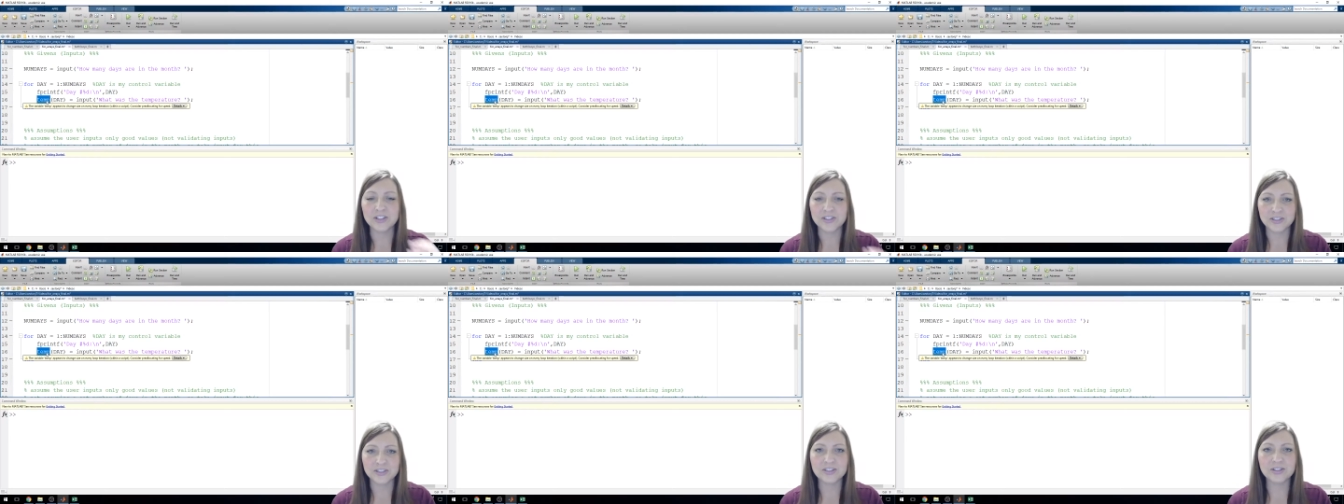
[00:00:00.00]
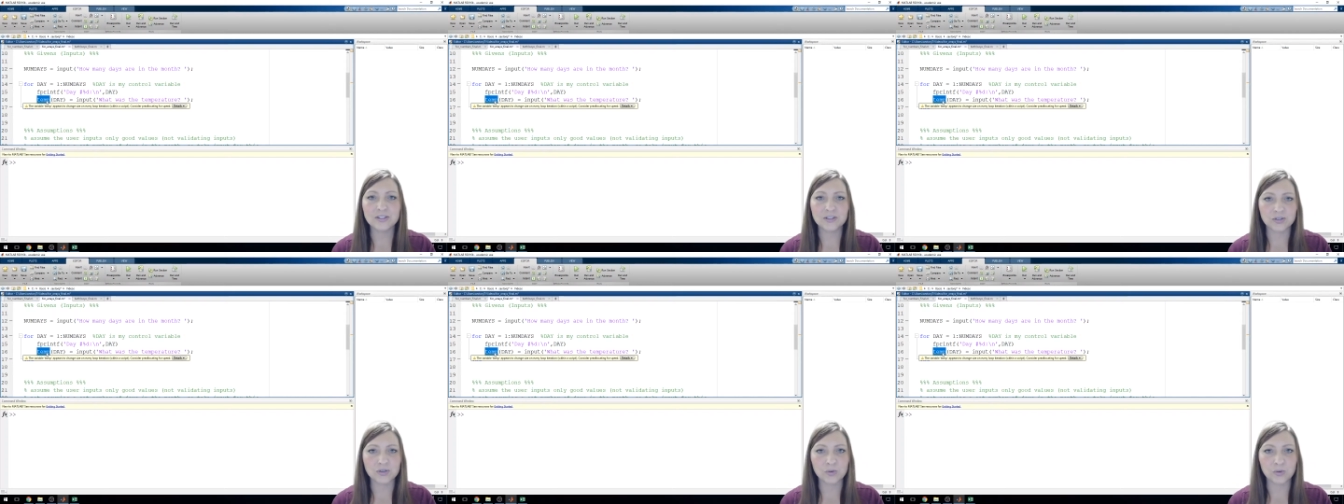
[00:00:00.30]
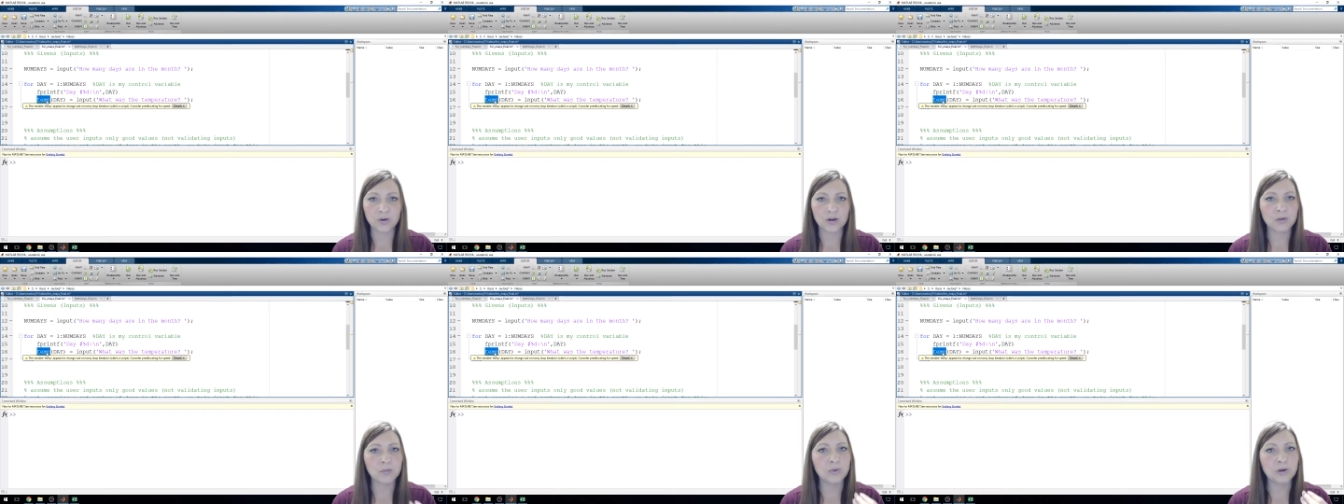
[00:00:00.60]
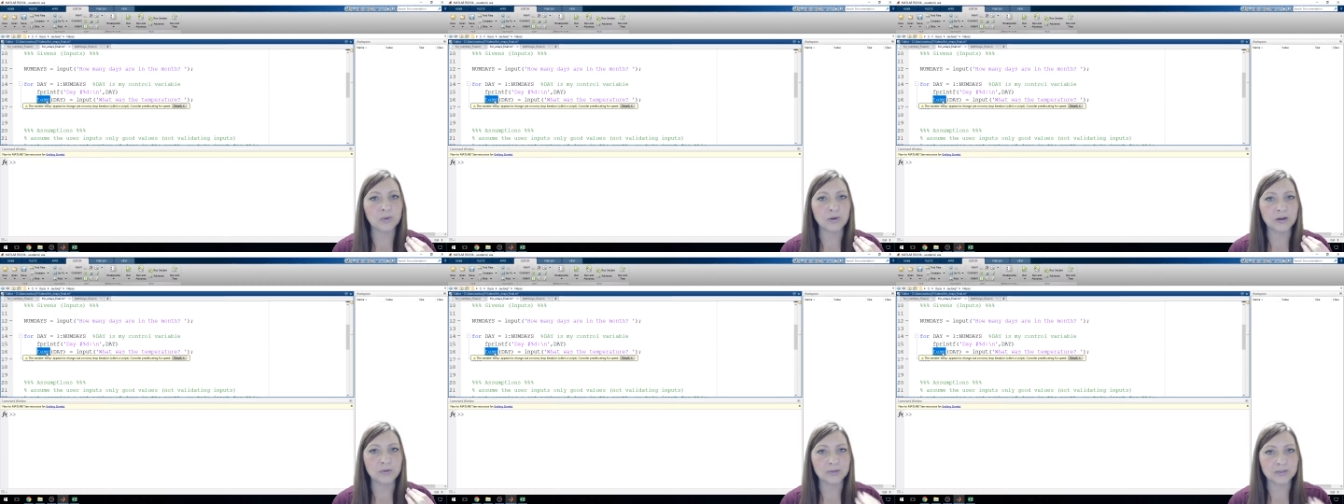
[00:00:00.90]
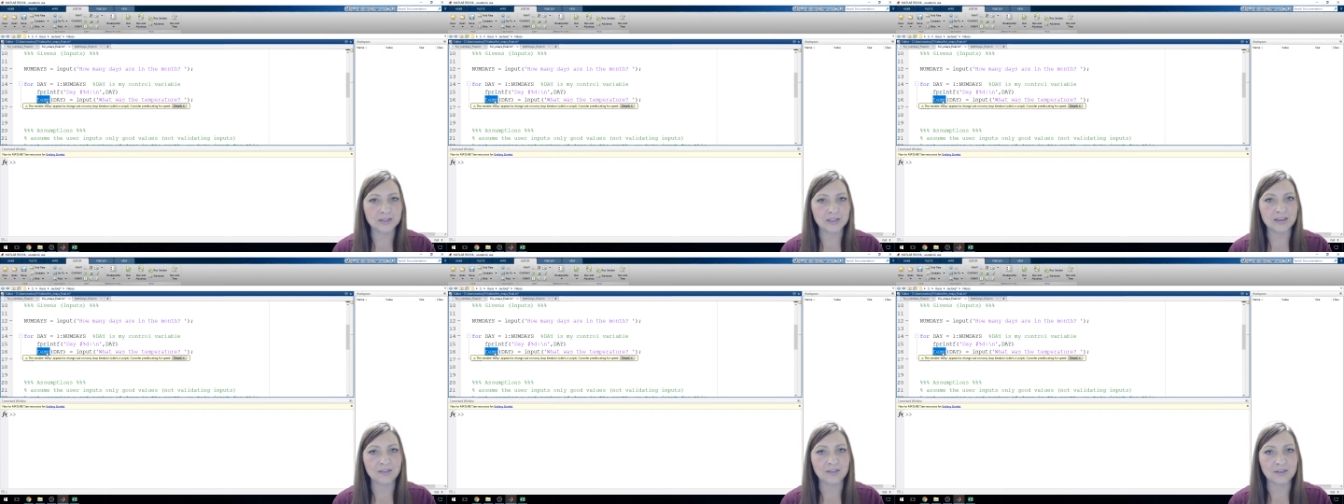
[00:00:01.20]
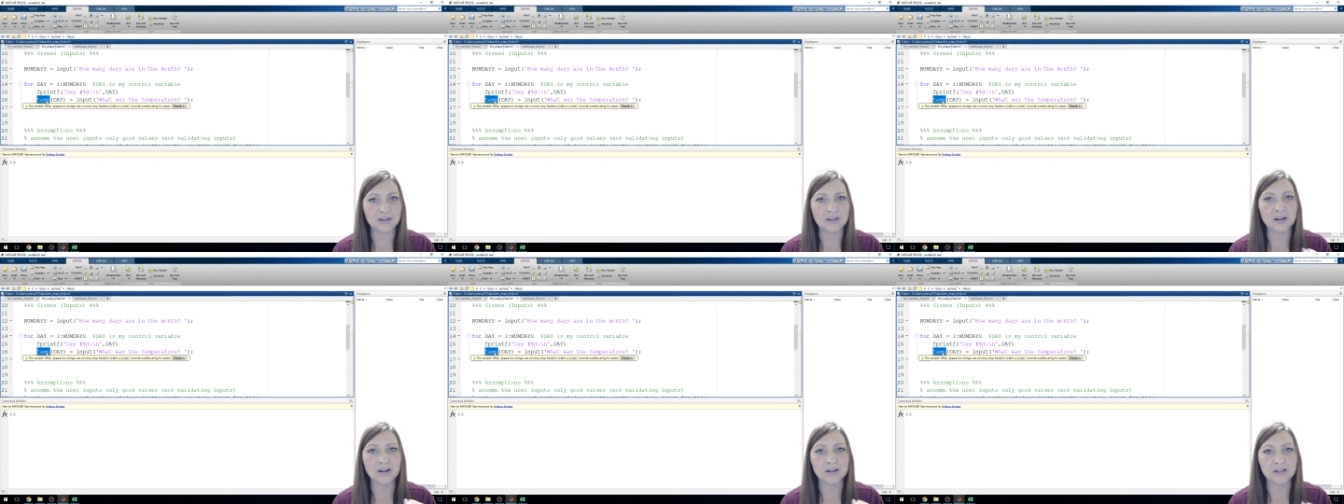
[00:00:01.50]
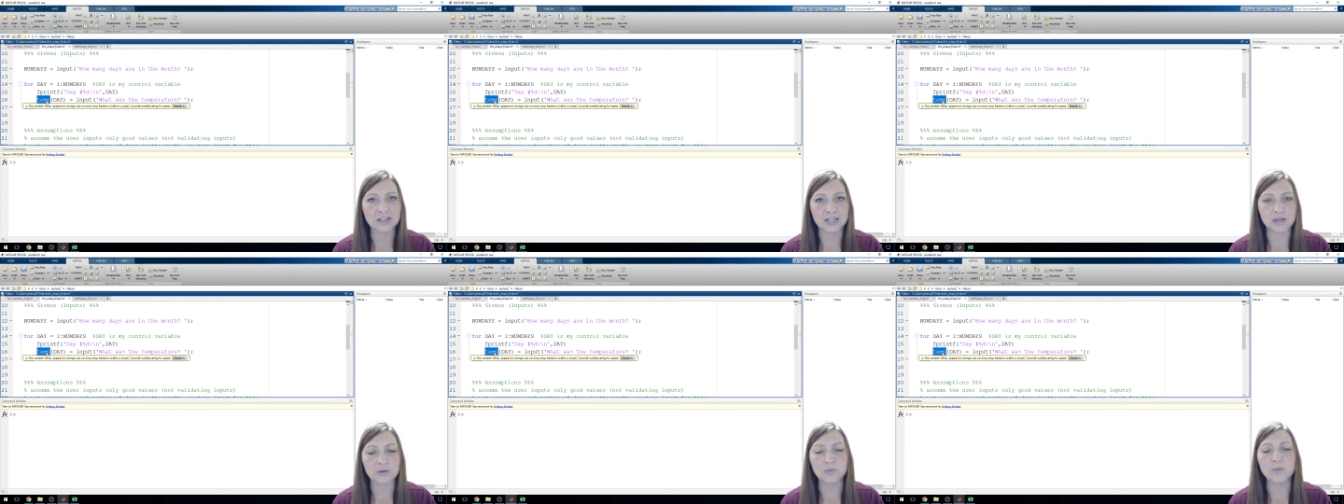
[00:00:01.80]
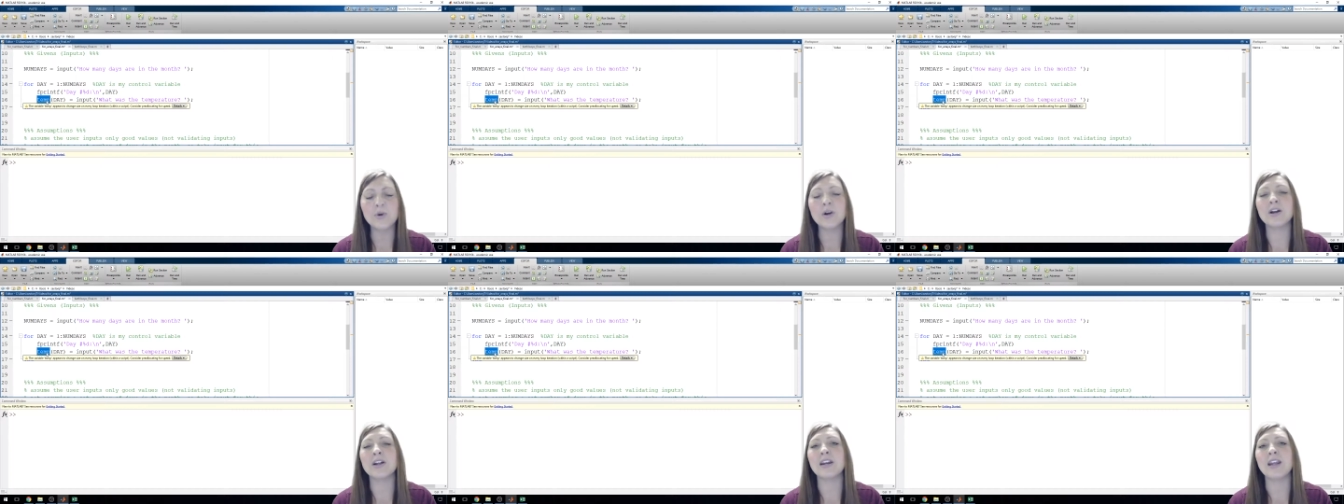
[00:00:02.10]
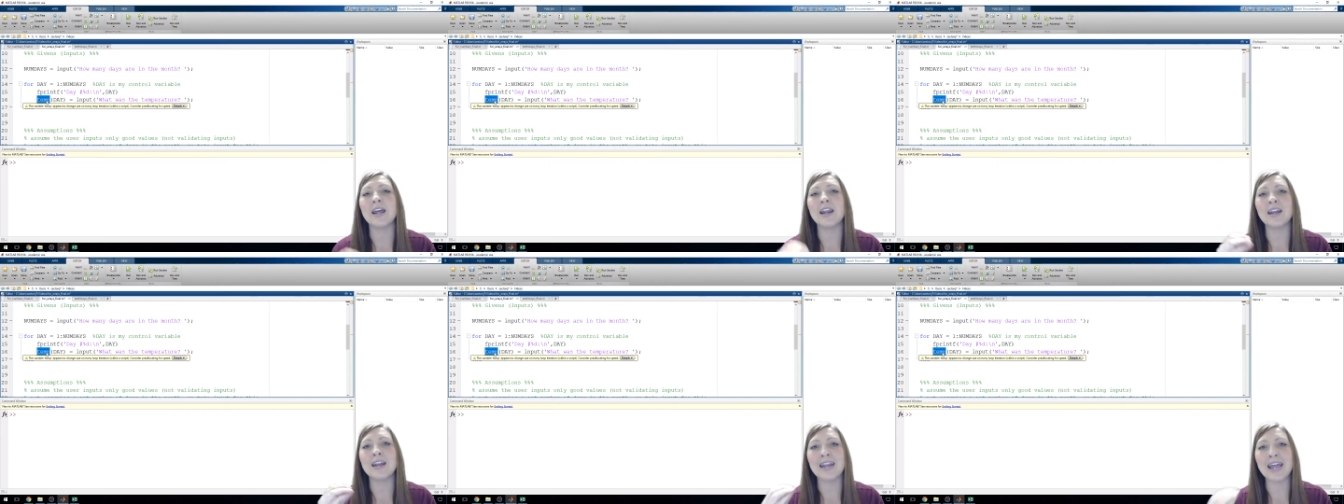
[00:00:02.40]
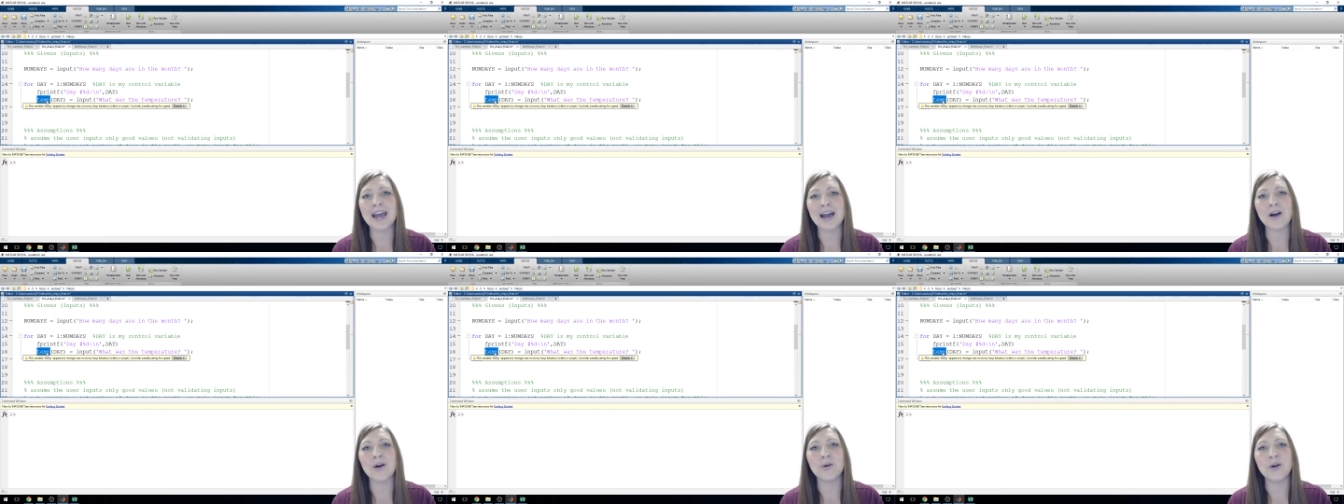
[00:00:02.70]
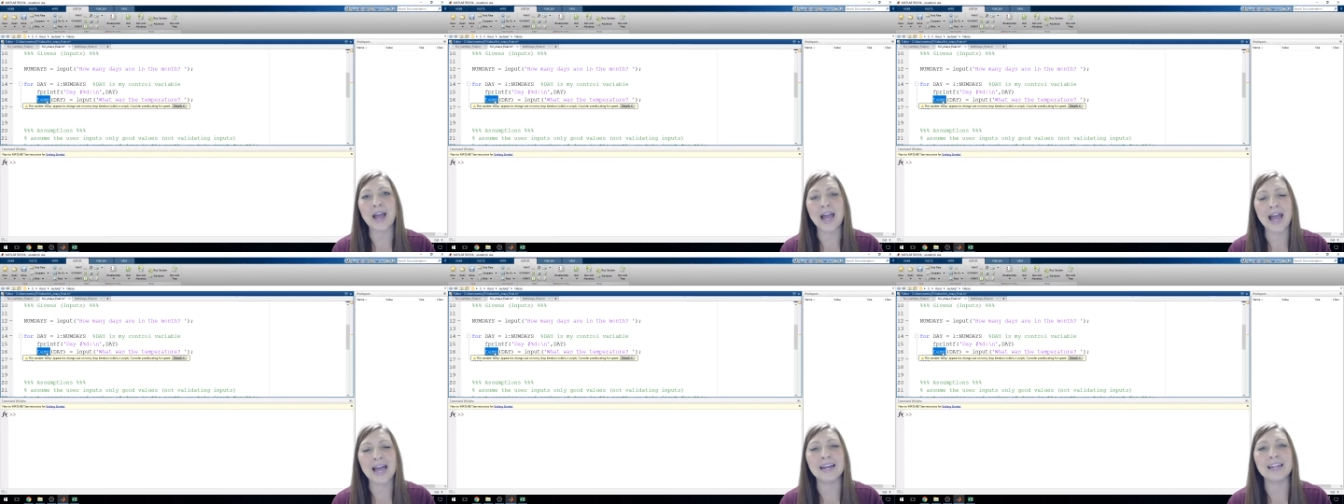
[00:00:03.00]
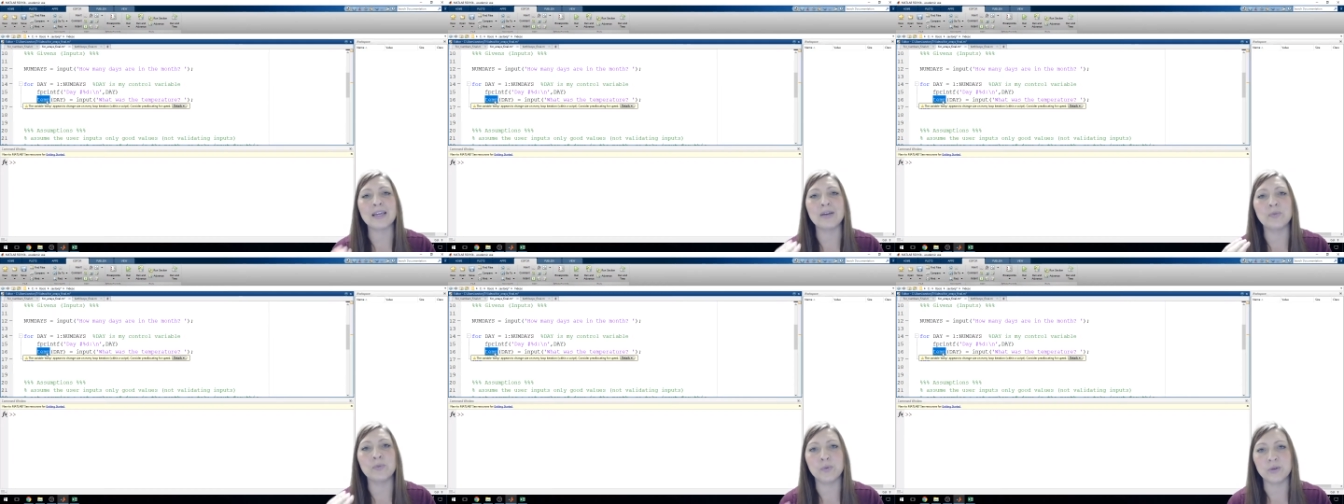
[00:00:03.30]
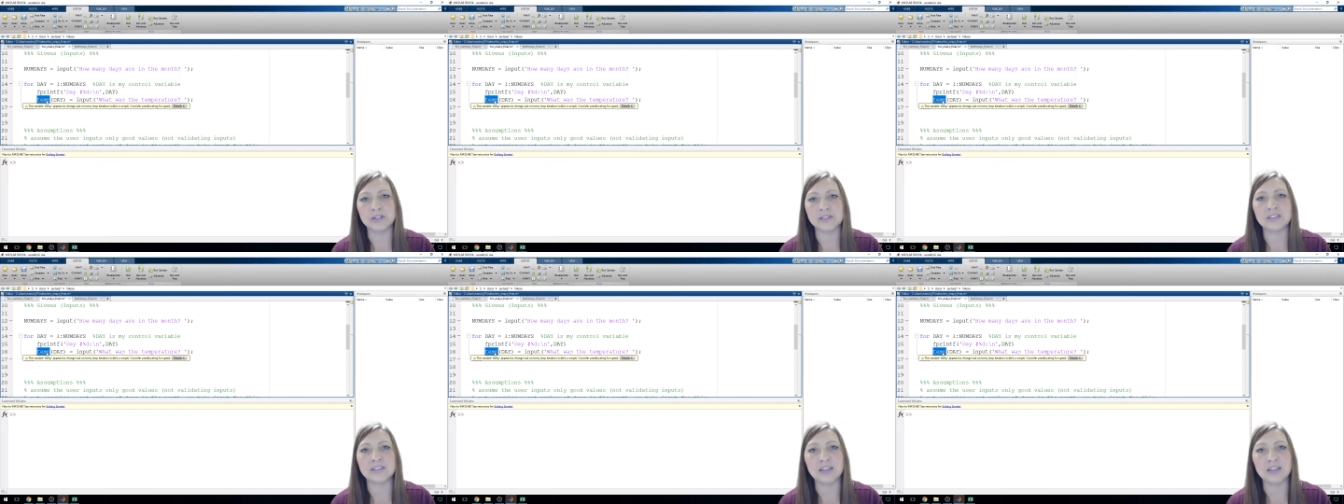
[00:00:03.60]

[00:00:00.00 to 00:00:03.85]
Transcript: still storing what I was given on day 1 and now adding what